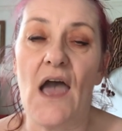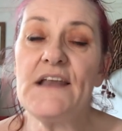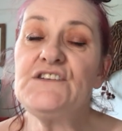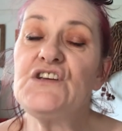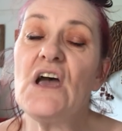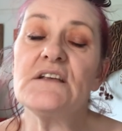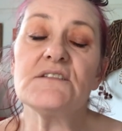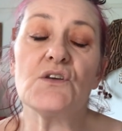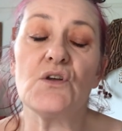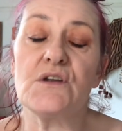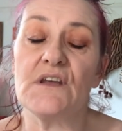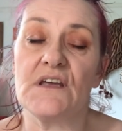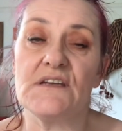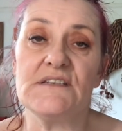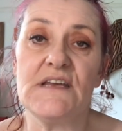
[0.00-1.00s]
I just
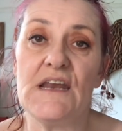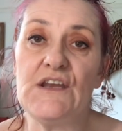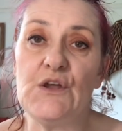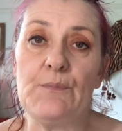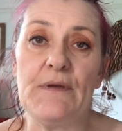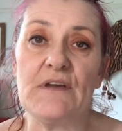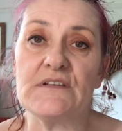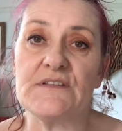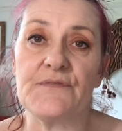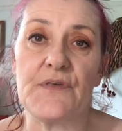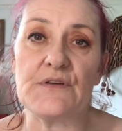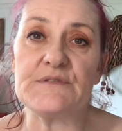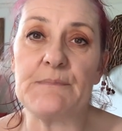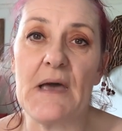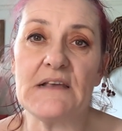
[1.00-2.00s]
couldn't continue because of
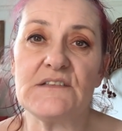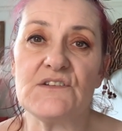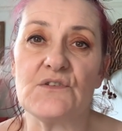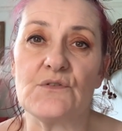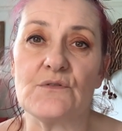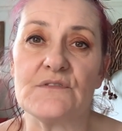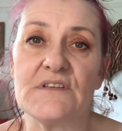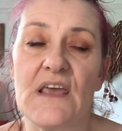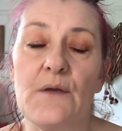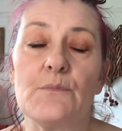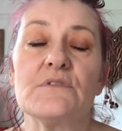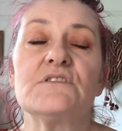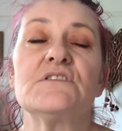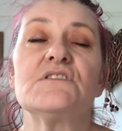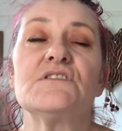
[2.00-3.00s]
those pastels. It
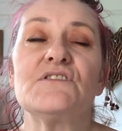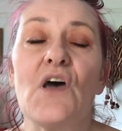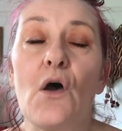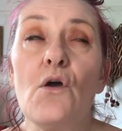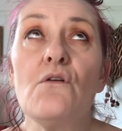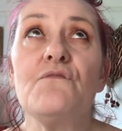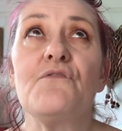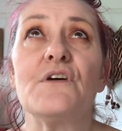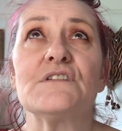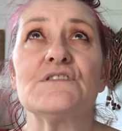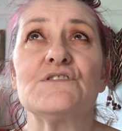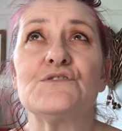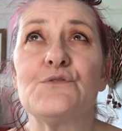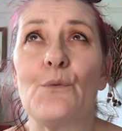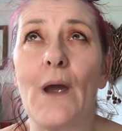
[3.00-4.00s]
was so
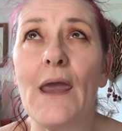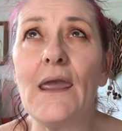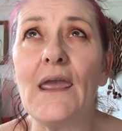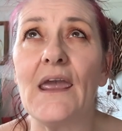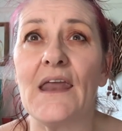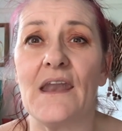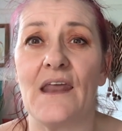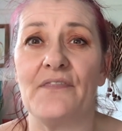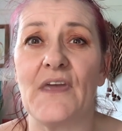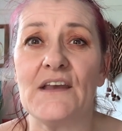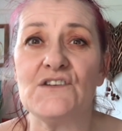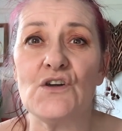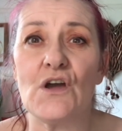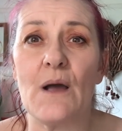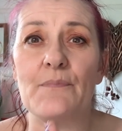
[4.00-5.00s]
frustrating. They
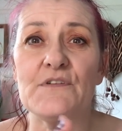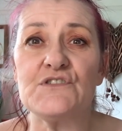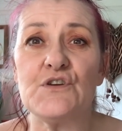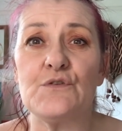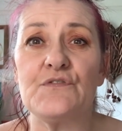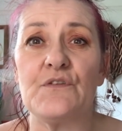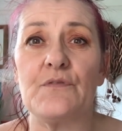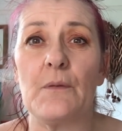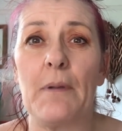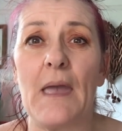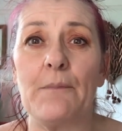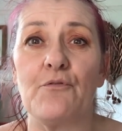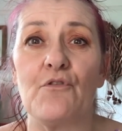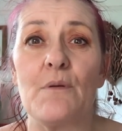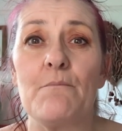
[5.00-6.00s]
took up the tooth of the
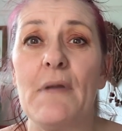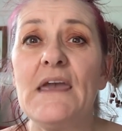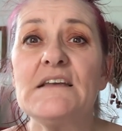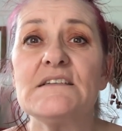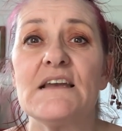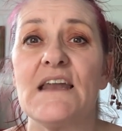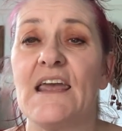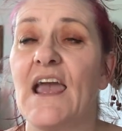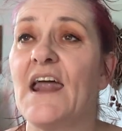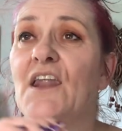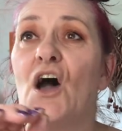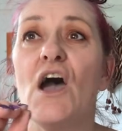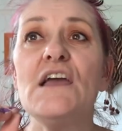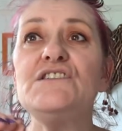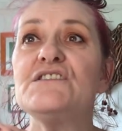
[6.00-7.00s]
paper immediately, and
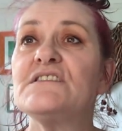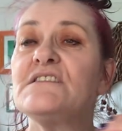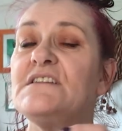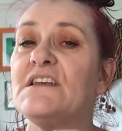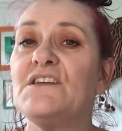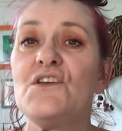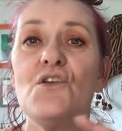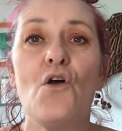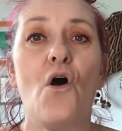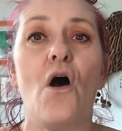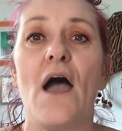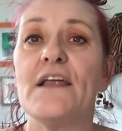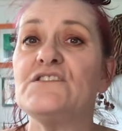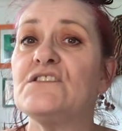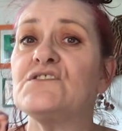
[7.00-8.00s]
I just could
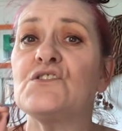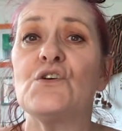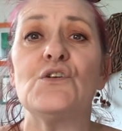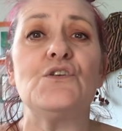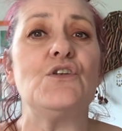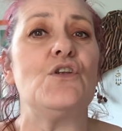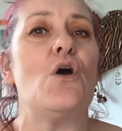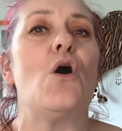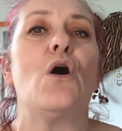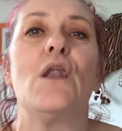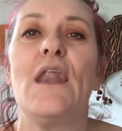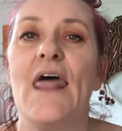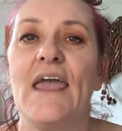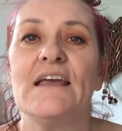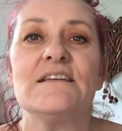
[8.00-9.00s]
not
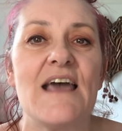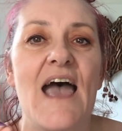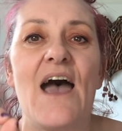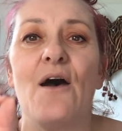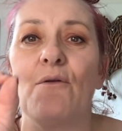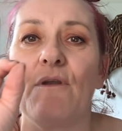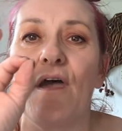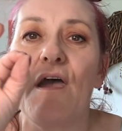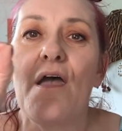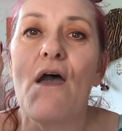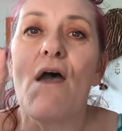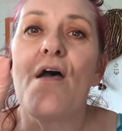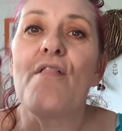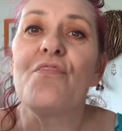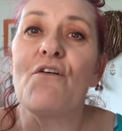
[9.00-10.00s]
lay down
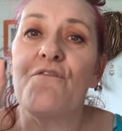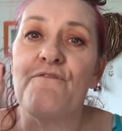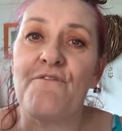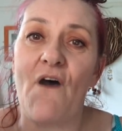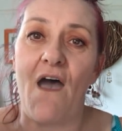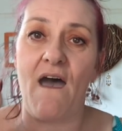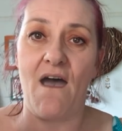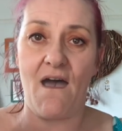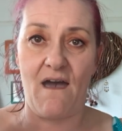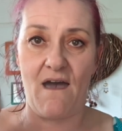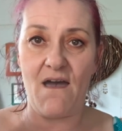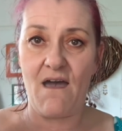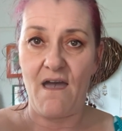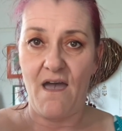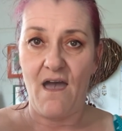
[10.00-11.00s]
the
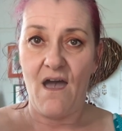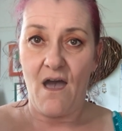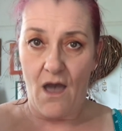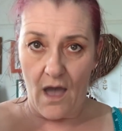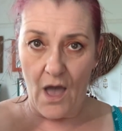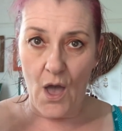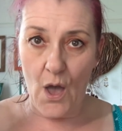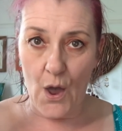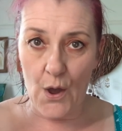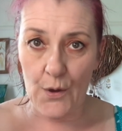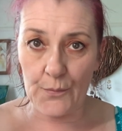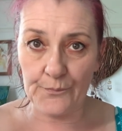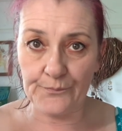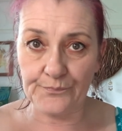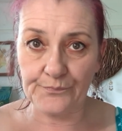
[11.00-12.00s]
fur
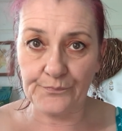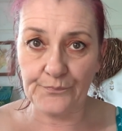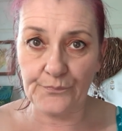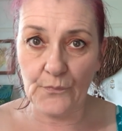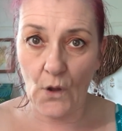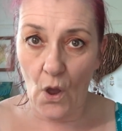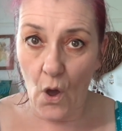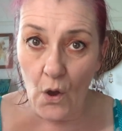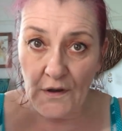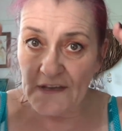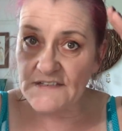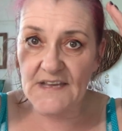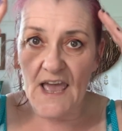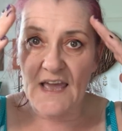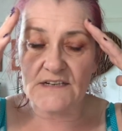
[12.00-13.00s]
on
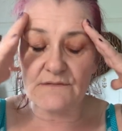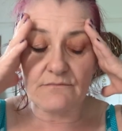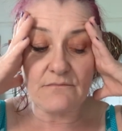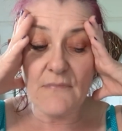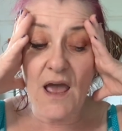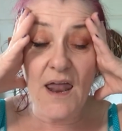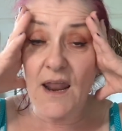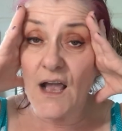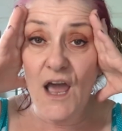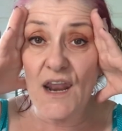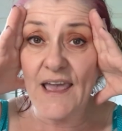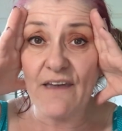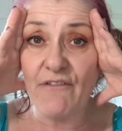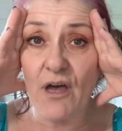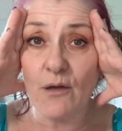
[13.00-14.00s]
his head. And I kind
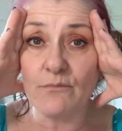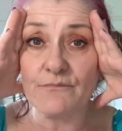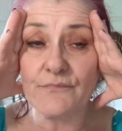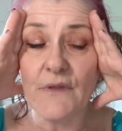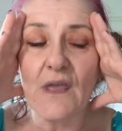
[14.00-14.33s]
of gave up.